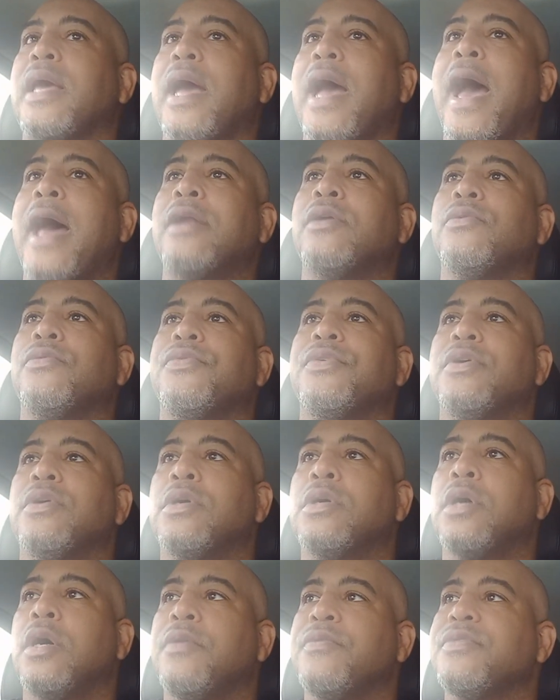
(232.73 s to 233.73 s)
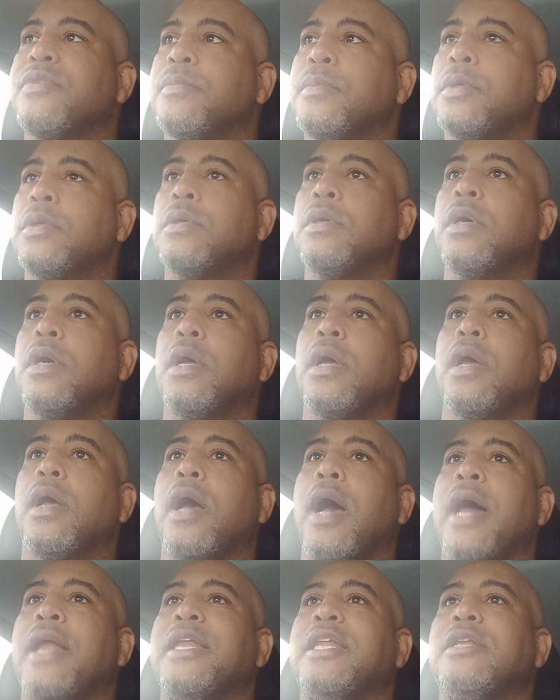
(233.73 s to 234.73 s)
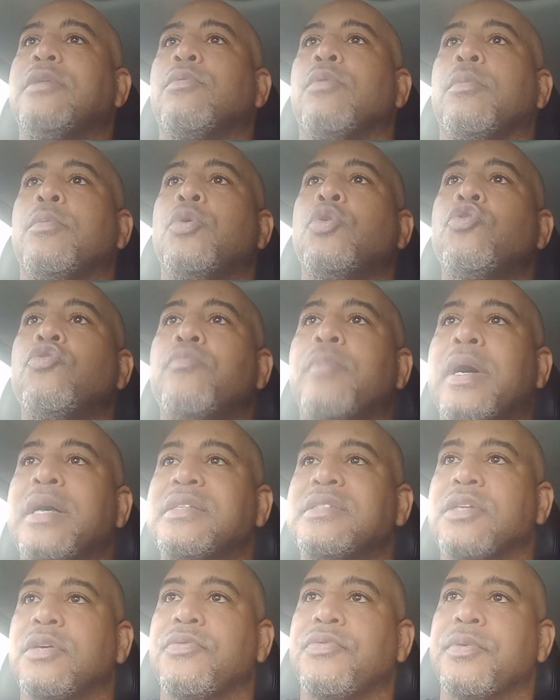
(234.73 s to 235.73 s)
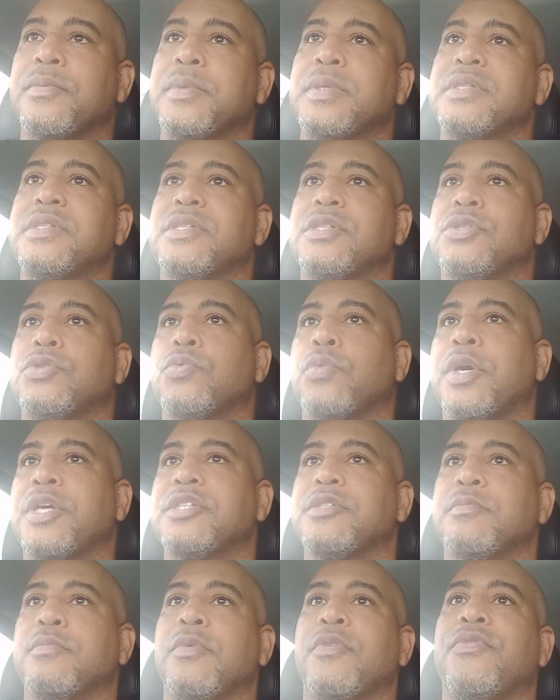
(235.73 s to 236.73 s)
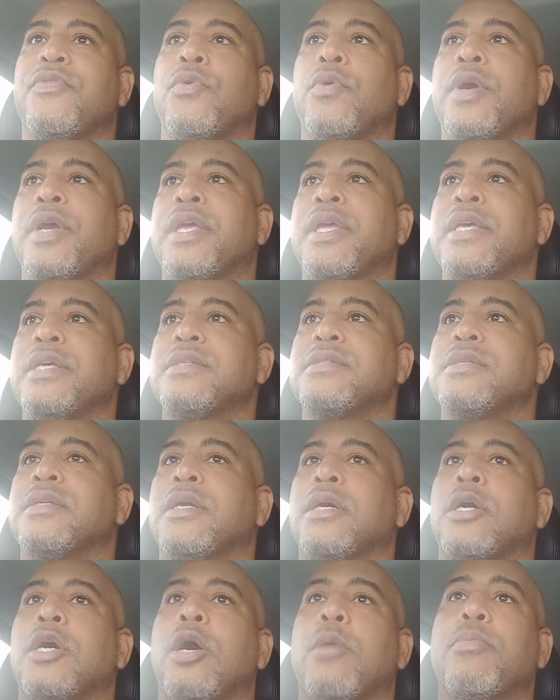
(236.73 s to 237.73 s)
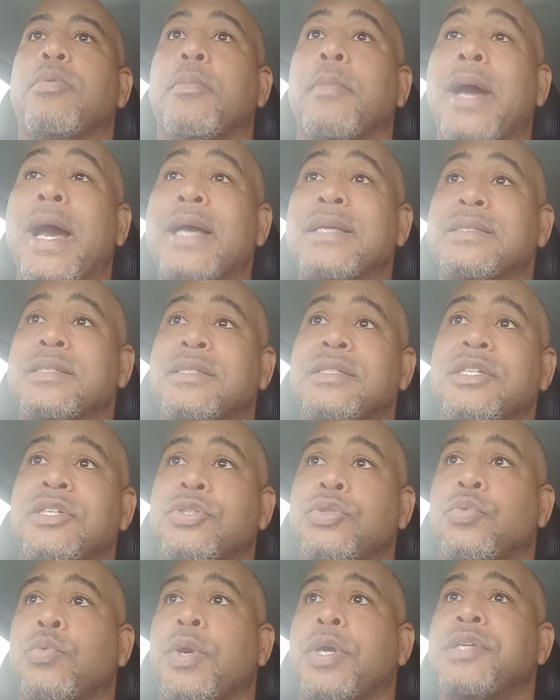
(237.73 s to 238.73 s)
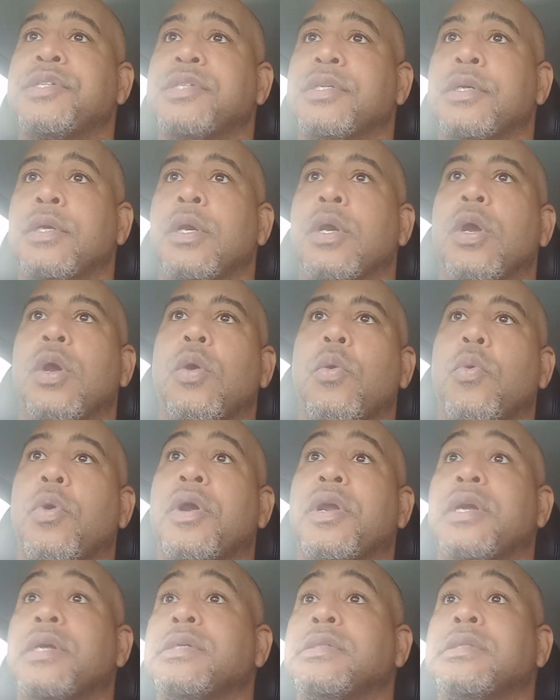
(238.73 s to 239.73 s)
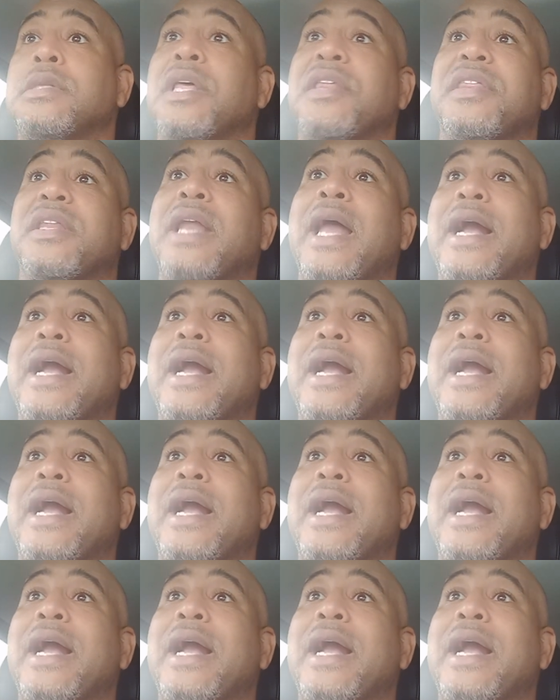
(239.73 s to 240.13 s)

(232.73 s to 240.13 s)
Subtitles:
that I don't feel comfortable. I need to remove myself from this situation before it gets in a compromising situation where there's nothing